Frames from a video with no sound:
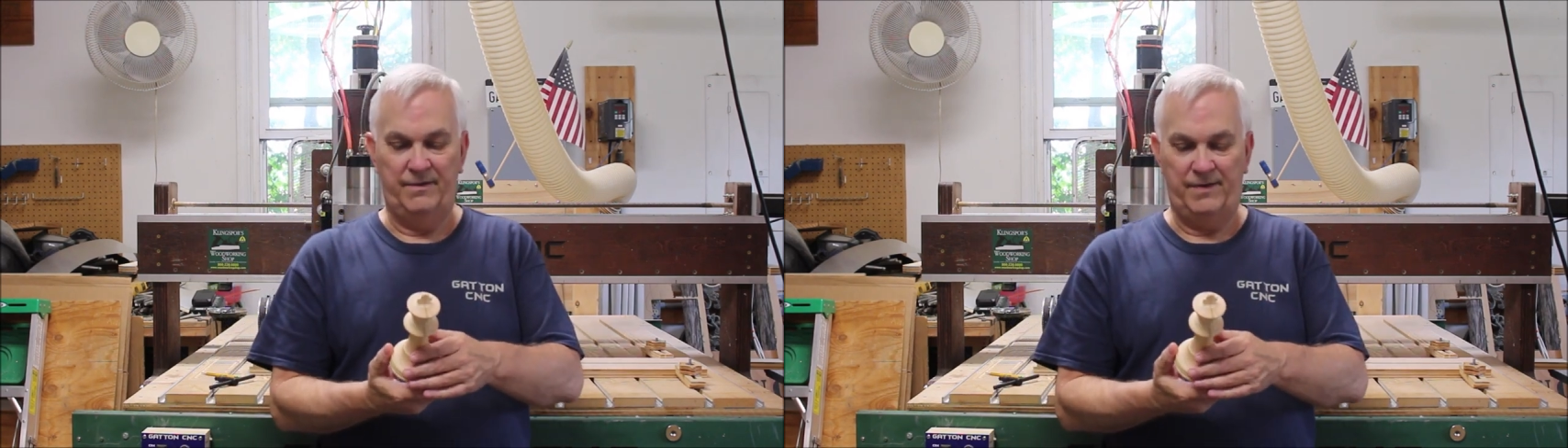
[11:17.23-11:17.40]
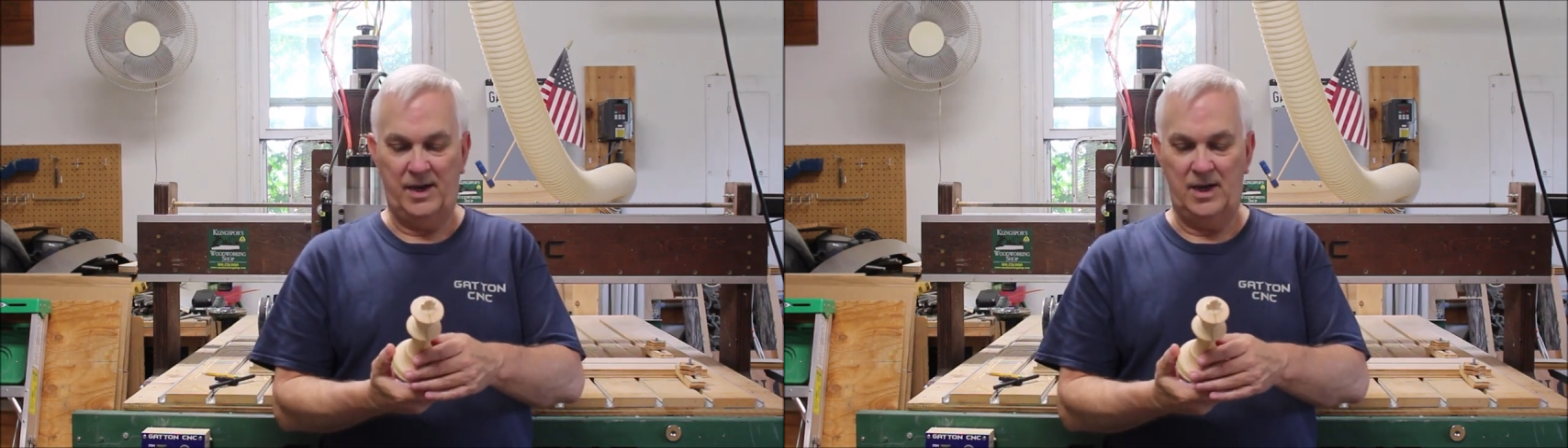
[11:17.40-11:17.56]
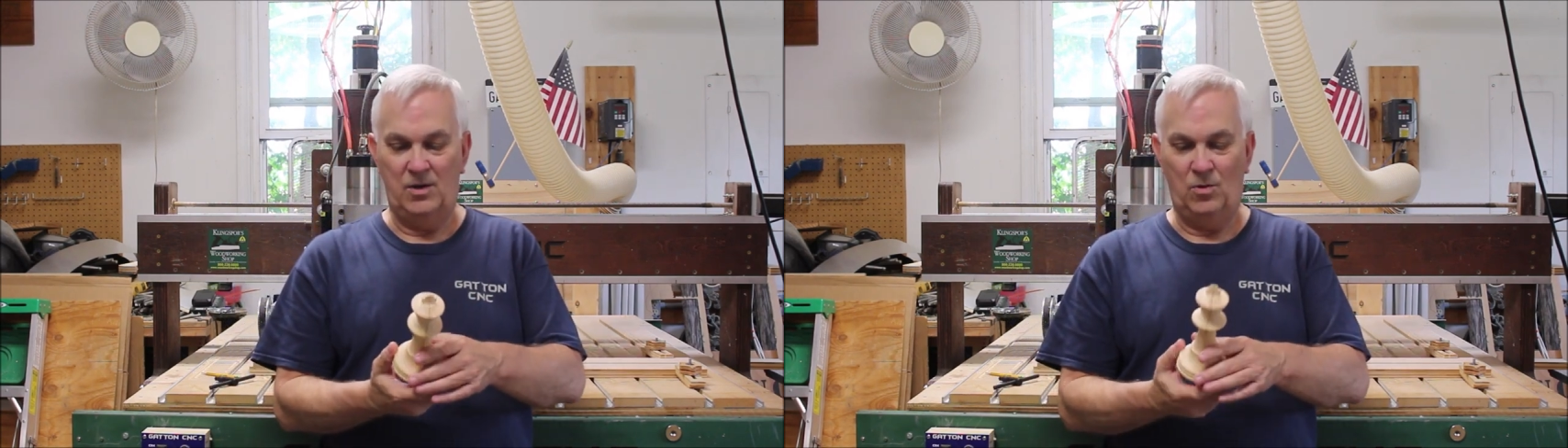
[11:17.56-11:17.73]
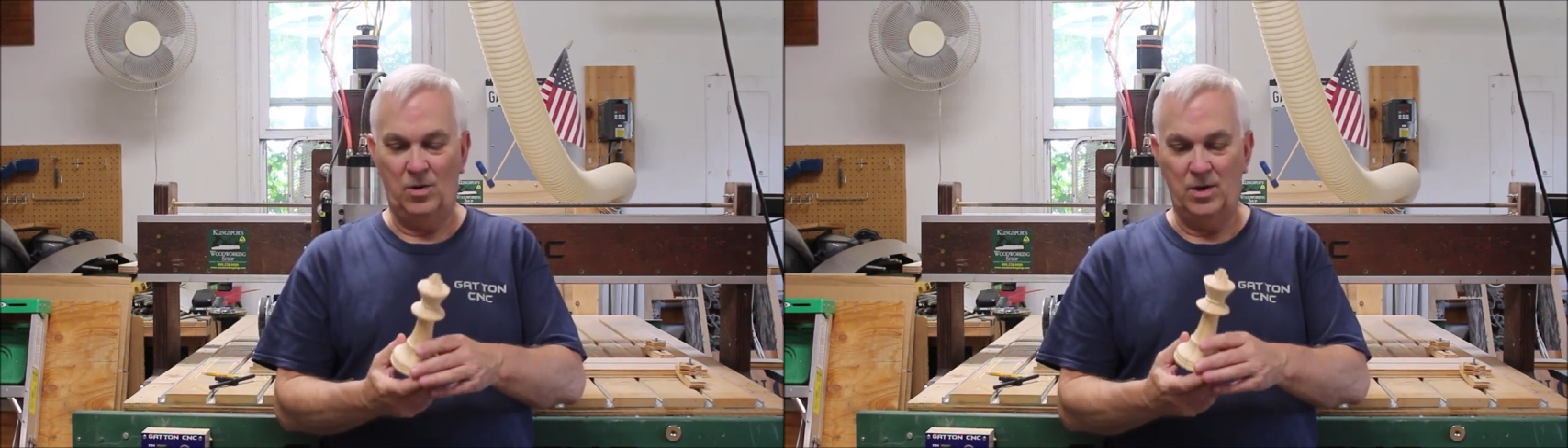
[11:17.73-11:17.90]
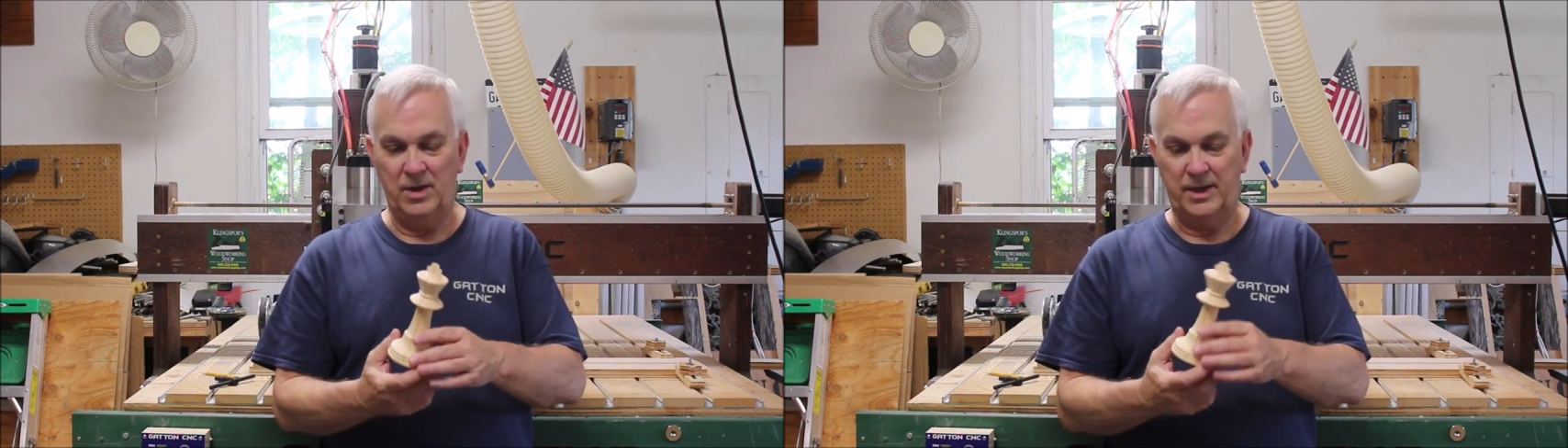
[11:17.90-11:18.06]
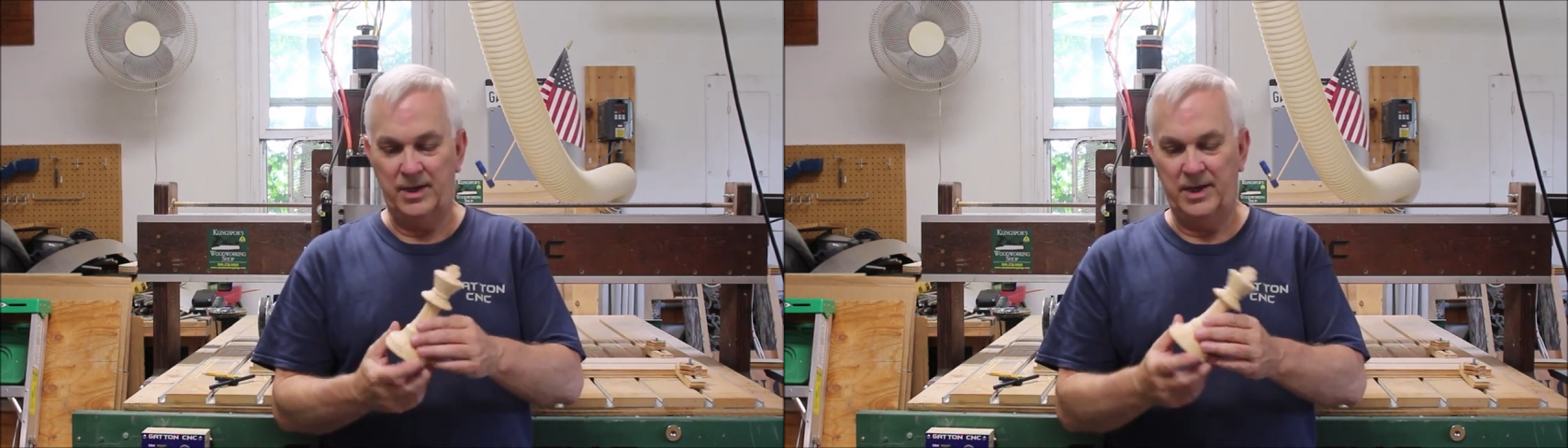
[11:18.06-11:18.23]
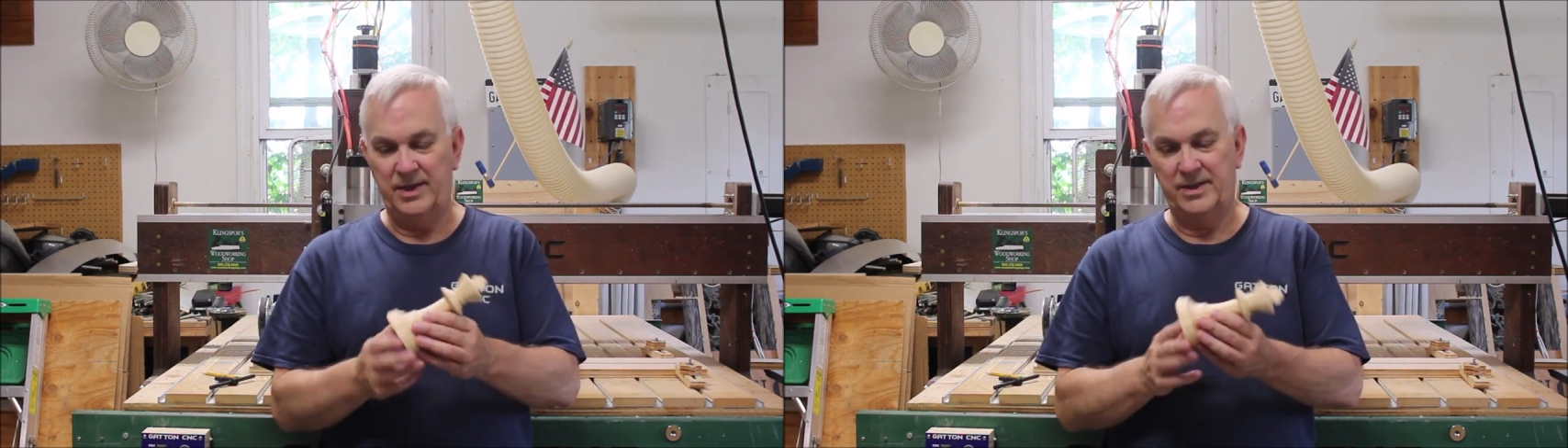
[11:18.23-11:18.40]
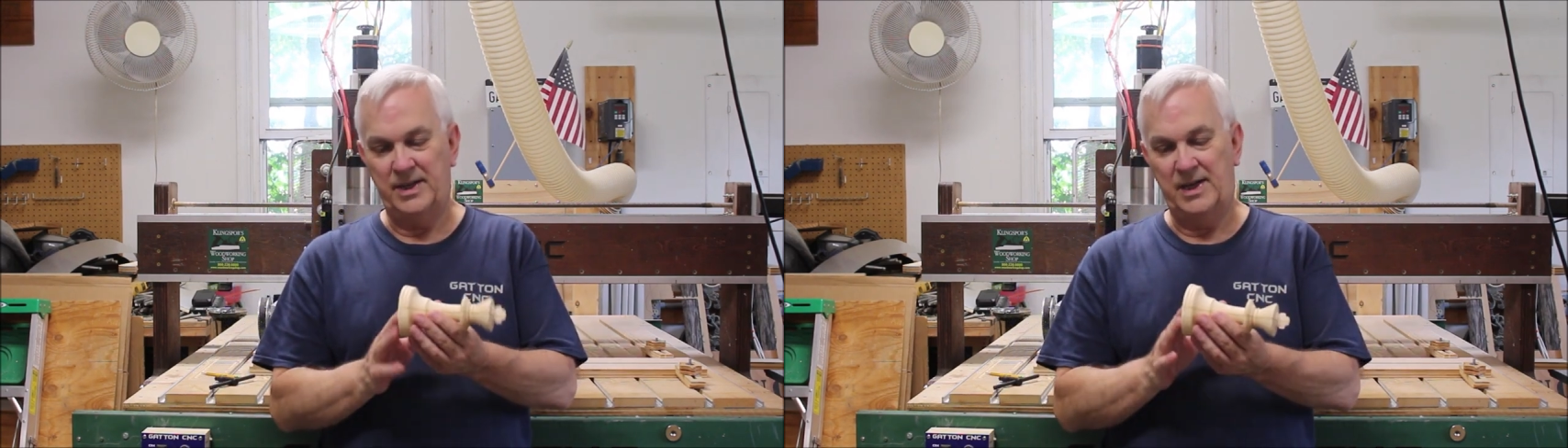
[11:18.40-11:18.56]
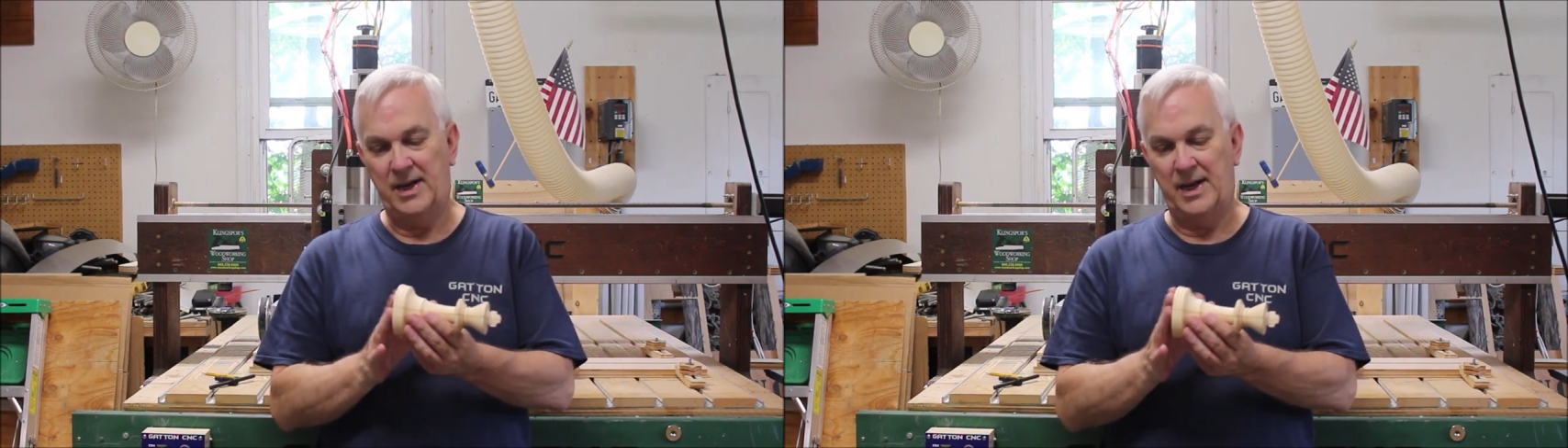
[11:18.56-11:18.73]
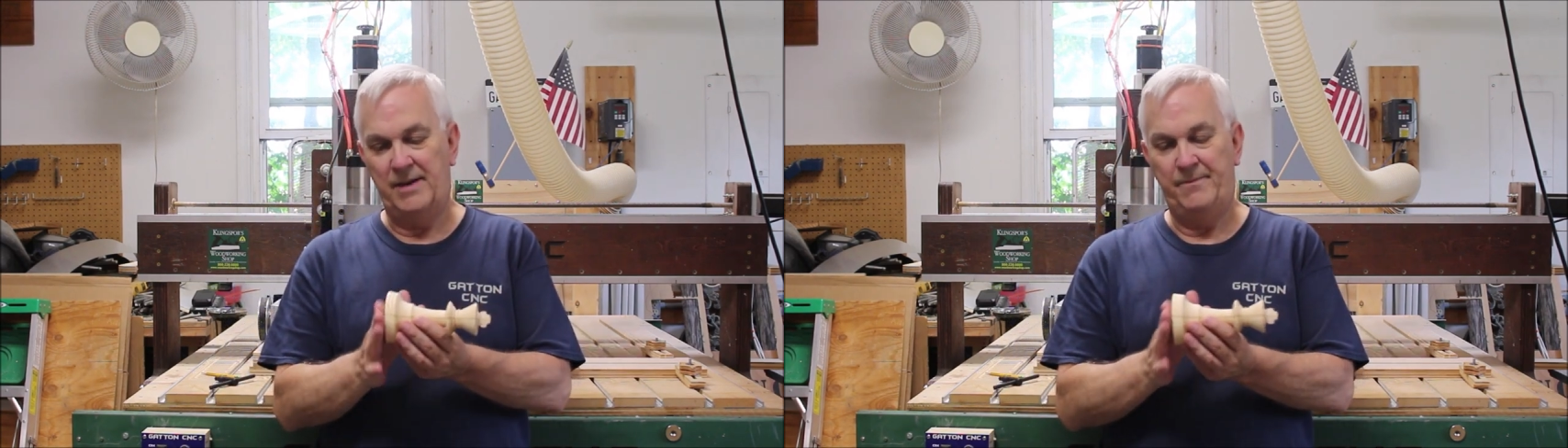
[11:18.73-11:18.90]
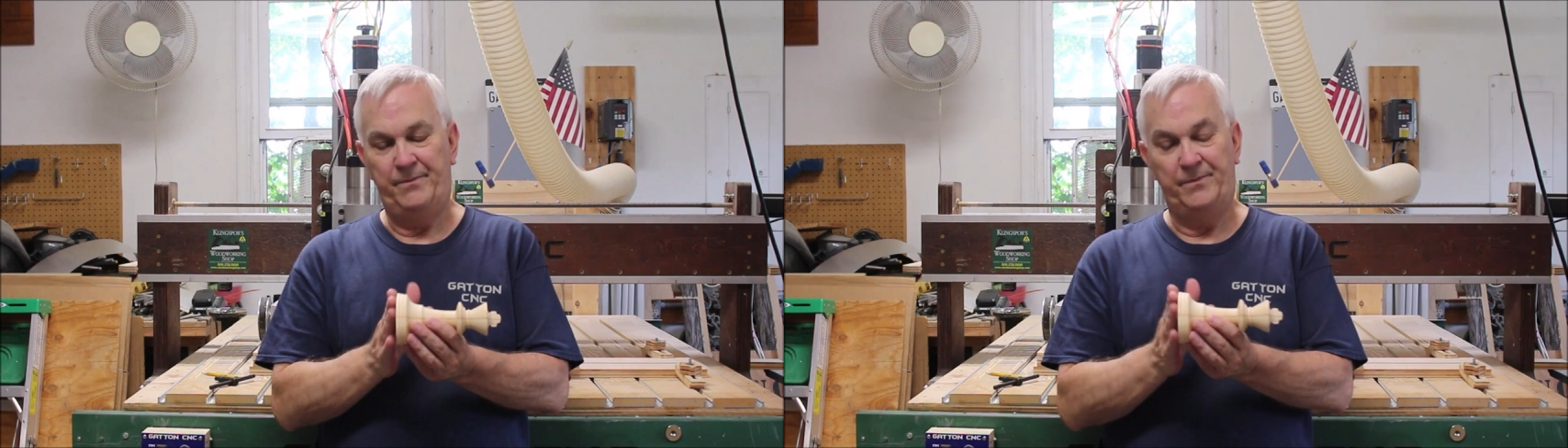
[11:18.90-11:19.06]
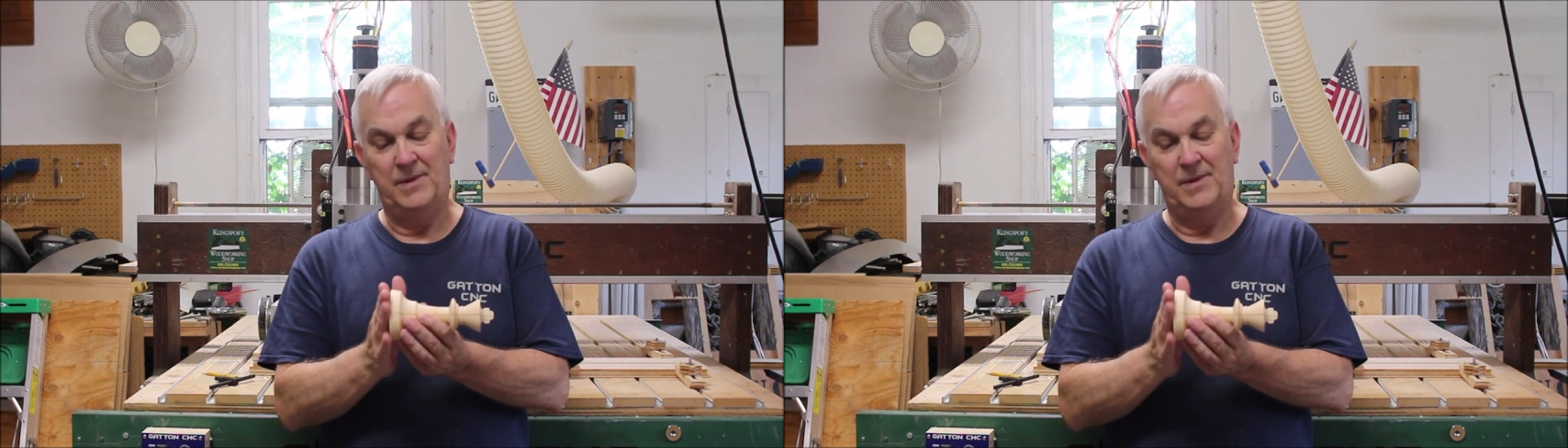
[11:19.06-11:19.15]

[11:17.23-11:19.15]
final work. You can see I've